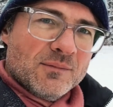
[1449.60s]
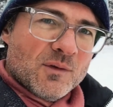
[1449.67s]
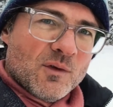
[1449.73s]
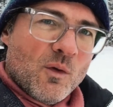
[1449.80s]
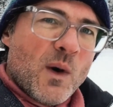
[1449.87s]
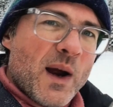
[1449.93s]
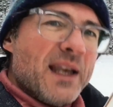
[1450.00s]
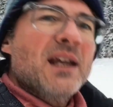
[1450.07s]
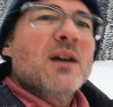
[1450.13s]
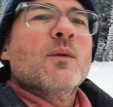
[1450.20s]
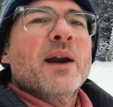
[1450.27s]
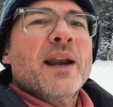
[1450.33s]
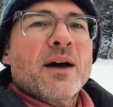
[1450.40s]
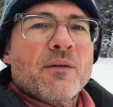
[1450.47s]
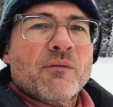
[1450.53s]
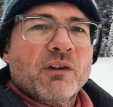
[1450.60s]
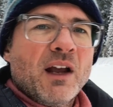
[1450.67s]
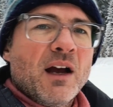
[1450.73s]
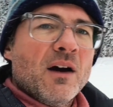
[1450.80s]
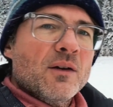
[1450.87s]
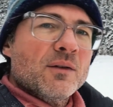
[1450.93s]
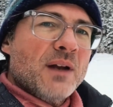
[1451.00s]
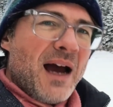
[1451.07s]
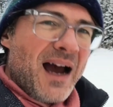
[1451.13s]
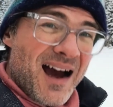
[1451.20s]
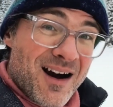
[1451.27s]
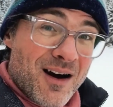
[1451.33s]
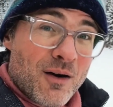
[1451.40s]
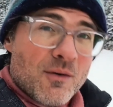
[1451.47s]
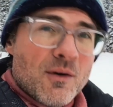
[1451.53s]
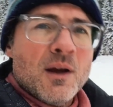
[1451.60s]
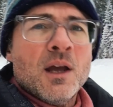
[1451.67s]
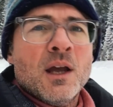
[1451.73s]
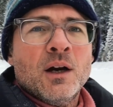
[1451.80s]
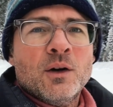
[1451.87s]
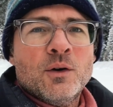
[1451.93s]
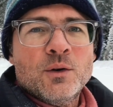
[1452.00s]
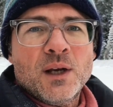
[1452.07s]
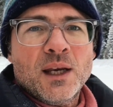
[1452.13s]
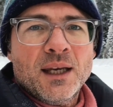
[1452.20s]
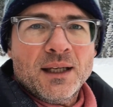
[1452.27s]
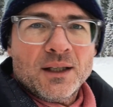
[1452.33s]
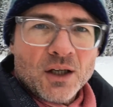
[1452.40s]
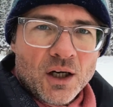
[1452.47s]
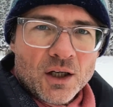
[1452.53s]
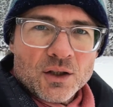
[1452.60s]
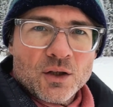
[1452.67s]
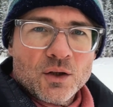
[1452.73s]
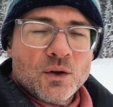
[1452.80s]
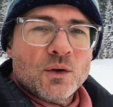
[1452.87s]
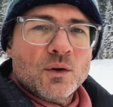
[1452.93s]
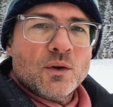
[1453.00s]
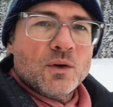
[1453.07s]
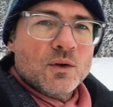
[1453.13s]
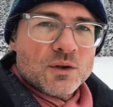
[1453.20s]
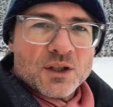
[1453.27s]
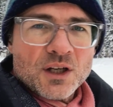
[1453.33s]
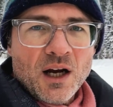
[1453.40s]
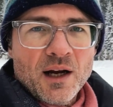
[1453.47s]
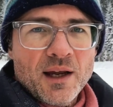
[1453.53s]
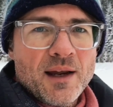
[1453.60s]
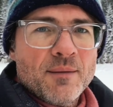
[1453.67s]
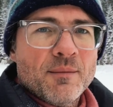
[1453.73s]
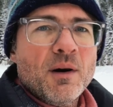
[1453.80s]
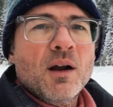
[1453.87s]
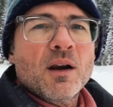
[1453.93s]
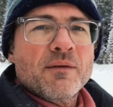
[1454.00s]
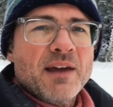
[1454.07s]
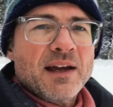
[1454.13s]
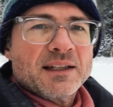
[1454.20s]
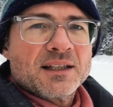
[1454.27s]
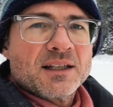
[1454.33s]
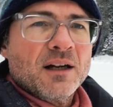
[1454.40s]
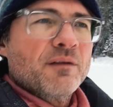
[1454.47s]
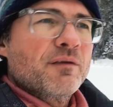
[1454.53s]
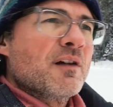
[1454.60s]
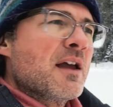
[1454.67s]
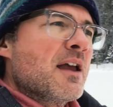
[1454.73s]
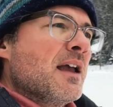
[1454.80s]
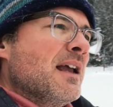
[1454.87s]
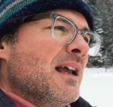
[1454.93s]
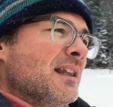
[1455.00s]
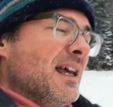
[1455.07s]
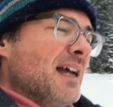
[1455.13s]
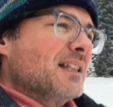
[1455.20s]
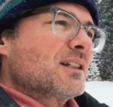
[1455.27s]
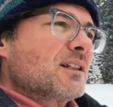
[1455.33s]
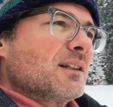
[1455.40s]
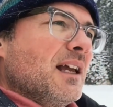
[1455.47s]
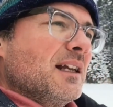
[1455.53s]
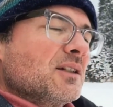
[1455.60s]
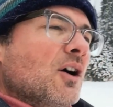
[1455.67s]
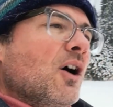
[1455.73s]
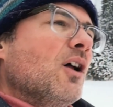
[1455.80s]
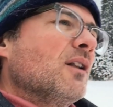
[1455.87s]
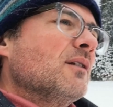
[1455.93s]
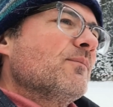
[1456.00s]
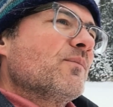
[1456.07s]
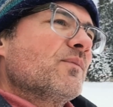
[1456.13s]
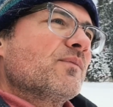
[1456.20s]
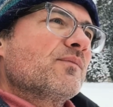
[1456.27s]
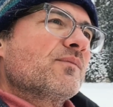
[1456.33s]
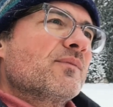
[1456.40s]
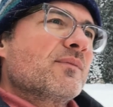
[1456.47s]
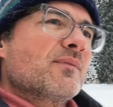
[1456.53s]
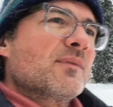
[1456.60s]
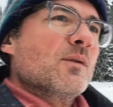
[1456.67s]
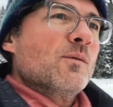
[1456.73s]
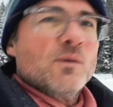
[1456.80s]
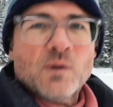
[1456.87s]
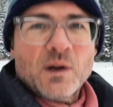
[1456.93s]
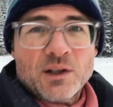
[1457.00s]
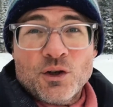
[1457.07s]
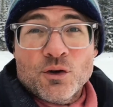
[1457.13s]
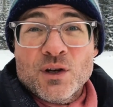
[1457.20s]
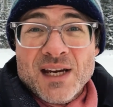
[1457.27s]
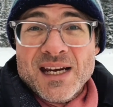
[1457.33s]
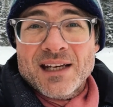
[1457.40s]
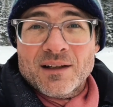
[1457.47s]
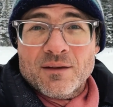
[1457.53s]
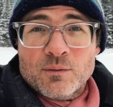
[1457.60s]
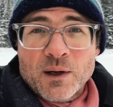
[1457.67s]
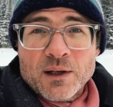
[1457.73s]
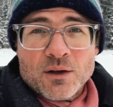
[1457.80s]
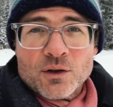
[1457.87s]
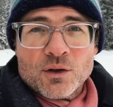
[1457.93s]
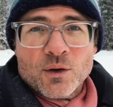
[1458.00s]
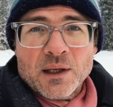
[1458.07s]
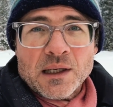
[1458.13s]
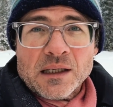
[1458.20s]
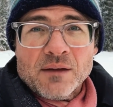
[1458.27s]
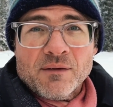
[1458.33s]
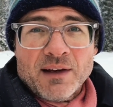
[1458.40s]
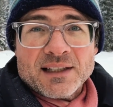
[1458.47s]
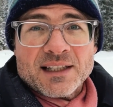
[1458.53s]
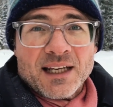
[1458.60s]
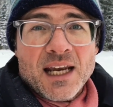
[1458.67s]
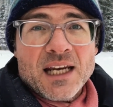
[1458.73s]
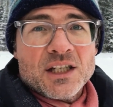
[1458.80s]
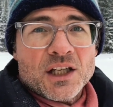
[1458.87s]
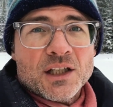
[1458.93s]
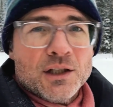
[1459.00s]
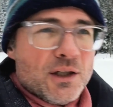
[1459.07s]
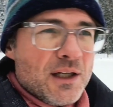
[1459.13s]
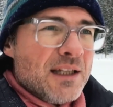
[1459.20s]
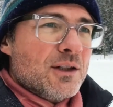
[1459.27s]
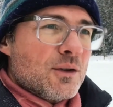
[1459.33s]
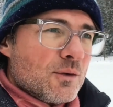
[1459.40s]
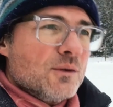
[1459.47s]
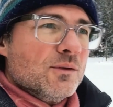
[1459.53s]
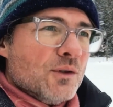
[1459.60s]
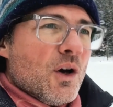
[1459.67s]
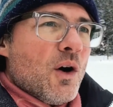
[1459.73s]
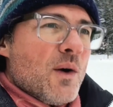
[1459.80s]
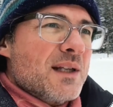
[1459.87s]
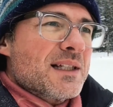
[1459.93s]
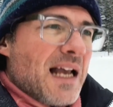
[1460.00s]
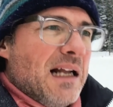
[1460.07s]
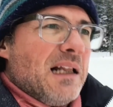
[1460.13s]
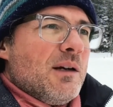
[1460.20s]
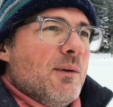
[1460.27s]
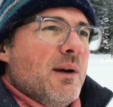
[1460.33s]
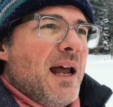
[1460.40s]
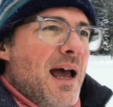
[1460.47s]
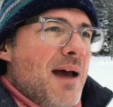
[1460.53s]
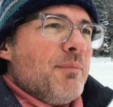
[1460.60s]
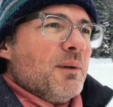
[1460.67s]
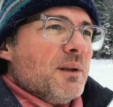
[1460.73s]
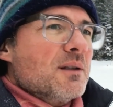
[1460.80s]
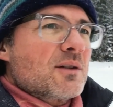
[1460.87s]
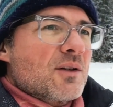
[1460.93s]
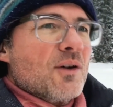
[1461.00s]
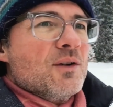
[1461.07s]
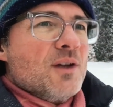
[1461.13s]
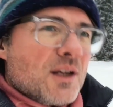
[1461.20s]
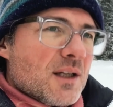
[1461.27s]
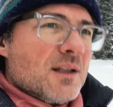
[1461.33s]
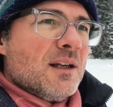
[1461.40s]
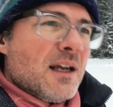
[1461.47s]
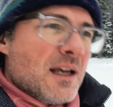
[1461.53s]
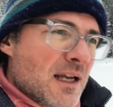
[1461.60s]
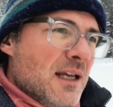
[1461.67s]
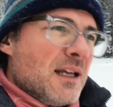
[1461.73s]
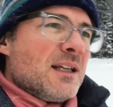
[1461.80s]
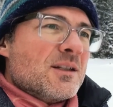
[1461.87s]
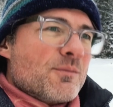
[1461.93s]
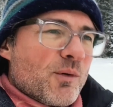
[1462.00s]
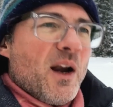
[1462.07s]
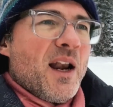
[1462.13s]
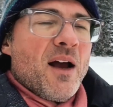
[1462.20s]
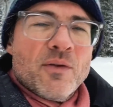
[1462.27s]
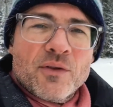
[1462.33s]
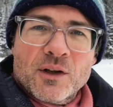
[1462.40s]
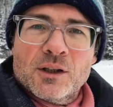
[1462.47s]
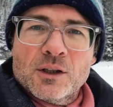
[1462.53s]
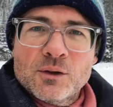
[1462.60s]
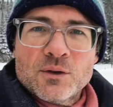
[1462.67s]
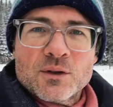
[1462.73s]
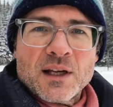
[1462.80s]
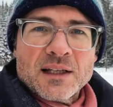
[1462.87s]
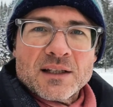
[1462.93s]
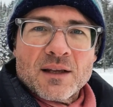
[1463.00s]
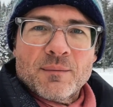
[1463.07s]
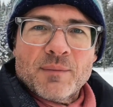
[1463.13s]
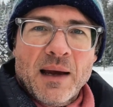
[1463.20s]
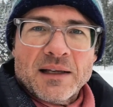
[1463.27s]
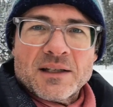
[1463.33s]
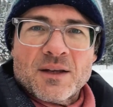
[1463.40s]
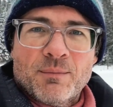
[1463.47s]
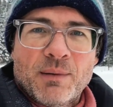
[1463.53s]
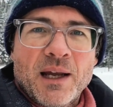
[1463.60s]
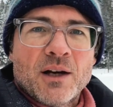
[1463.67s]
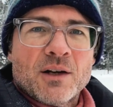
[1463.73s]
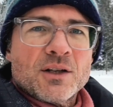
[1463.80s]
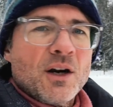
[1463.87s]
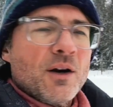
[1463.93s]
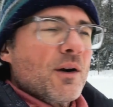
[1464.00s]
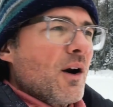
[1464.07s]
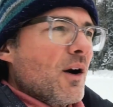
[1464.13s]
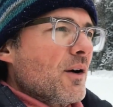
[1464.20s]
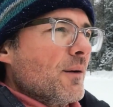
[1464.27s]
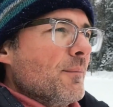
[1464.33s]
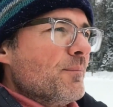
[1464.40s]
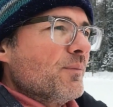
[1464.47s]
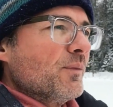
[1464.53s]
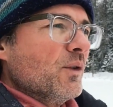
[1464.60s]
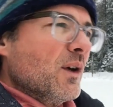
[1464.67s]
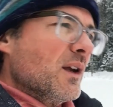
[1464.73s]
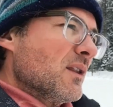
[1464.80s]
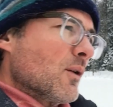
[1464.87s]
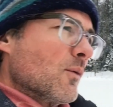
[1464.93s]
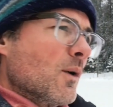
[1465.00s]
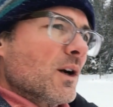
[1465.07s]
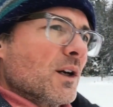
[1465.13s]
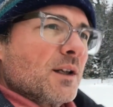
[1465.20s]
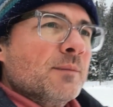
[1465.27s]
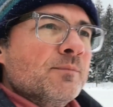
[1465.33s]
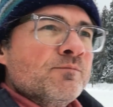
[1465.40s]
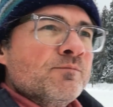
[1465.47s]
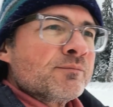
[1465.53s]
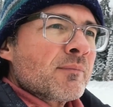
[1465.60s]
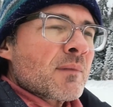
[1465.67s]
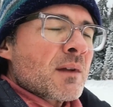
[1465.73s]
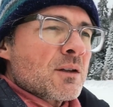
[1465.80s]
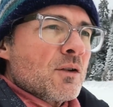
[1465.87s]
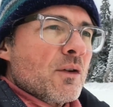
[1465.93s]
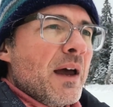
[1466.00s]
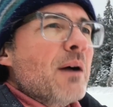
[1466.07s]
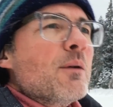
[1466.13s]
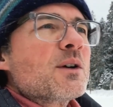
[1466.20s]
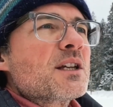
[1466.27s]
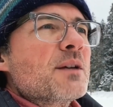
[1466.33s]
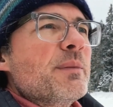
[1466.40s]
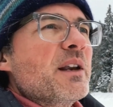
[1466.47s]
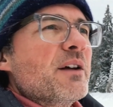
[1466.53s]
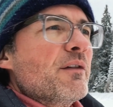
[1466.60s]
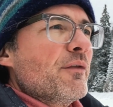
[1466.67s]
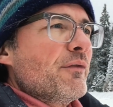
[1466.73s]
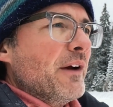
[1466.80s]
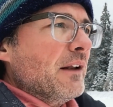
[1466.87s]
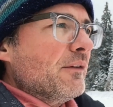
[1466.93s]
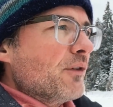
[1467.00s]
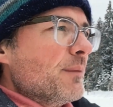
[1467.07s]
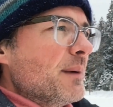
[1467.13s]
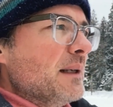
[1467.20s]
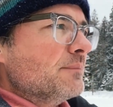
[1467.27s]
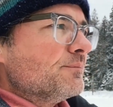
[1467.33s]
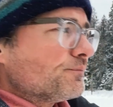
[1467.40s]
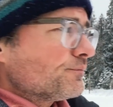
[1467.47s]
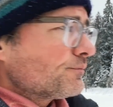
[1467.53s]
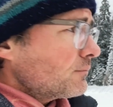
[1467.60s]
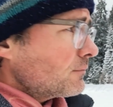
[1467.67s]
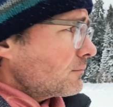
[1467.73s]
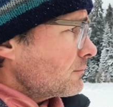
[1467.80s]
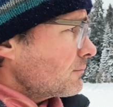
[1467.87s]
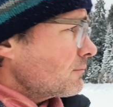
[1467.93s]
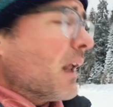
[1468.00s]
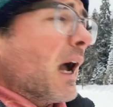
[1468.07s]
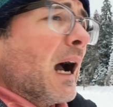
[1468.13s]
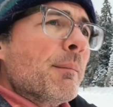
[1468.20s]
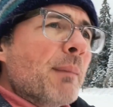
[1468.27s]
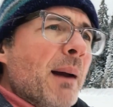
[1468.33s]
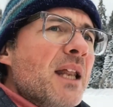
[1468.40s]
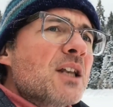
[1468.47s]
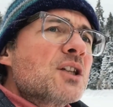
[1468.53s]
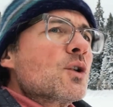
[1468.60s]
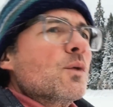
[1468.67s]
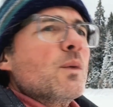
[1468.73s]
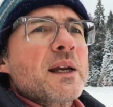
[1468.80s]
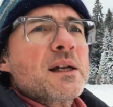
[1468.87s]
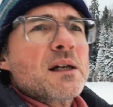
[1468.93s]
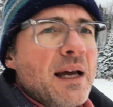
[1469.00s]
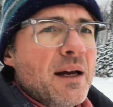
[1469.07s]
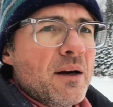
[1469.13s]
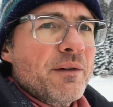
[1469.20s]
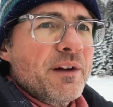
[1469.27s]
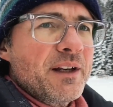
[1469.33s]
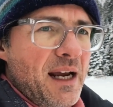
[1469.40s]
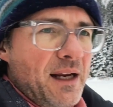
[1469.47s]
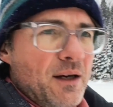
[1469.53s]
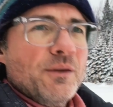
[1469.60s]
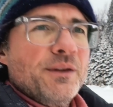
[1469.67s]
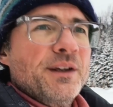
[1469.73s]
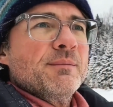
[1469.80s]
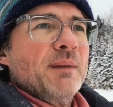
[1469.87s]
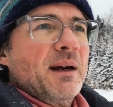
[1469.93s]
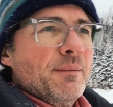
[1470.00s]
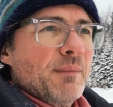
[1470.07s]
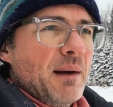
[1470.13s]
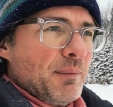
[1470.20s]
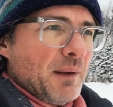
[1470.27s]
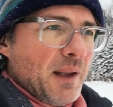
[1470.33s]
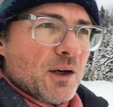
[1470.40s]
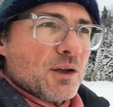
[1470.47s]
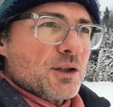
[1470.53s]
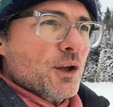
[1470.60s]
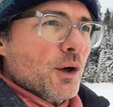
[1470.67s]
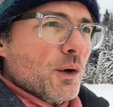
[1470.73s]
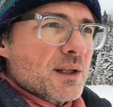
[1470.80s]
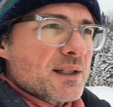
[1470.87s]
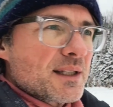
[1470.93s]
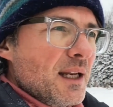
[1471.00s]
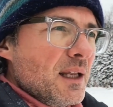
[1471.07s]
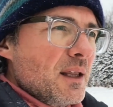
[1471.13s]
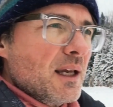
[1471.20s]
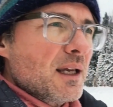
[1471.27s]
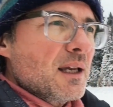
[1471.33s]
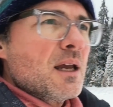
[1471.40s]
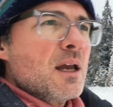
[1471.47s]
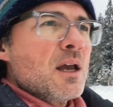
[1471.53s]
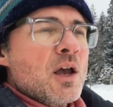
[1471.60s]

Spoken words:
When he went out of town, who did he talk to, who saw him, all of that stuff. That's all what you need when you're doing an investigation. You need to know exactly what happened so you can spread out the clues as the players are doing their work. So that was a bit of a fail for me. I managed to wiggle out of it. I don't think my players noticed anything.